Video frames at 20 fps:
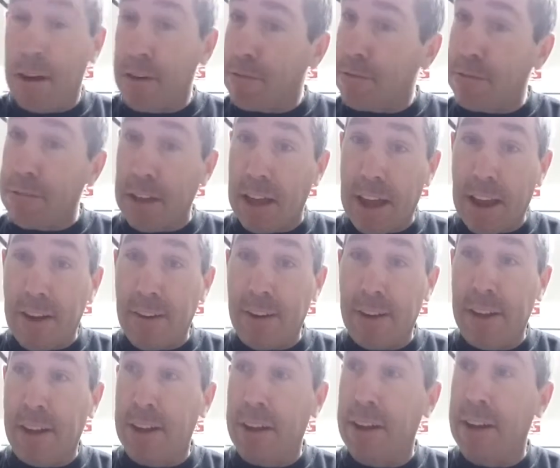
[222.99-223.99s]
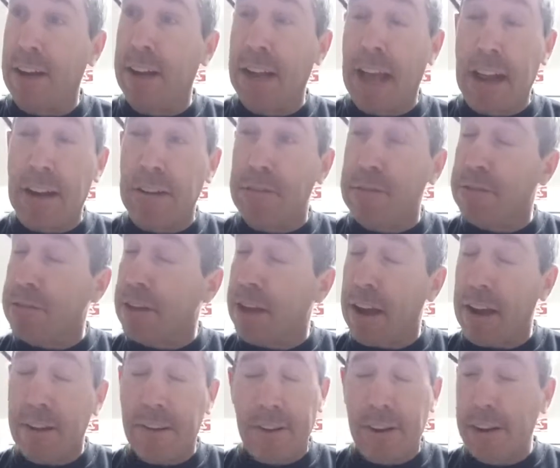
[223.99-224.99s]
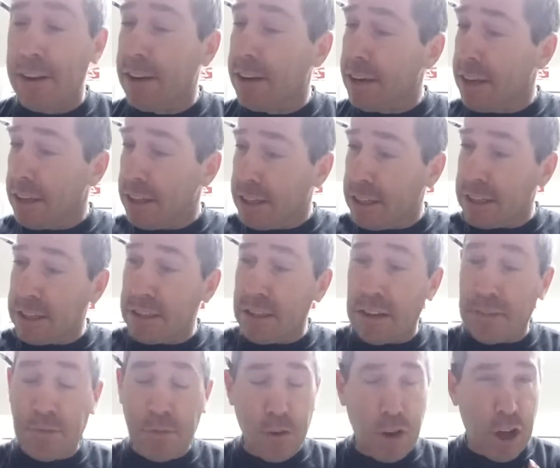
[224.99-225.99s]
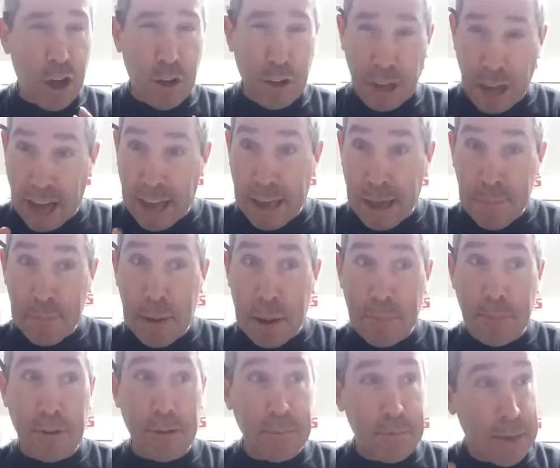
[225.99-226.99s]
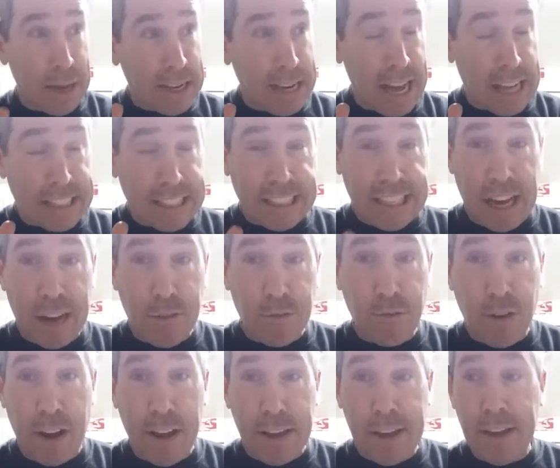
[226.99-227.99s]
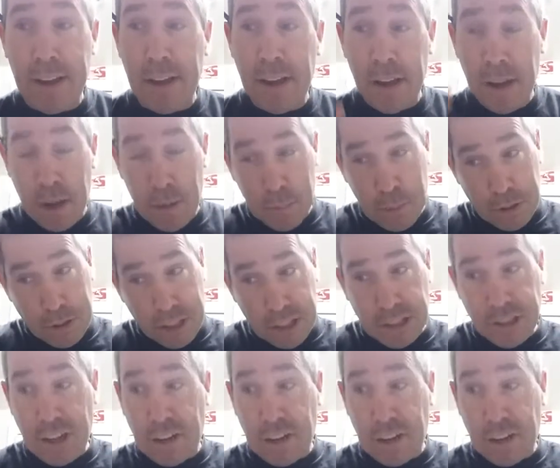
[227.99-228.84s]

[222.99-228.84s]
a flare, an anal flare, this stuff will cayenne pepper. It may not sound right, but this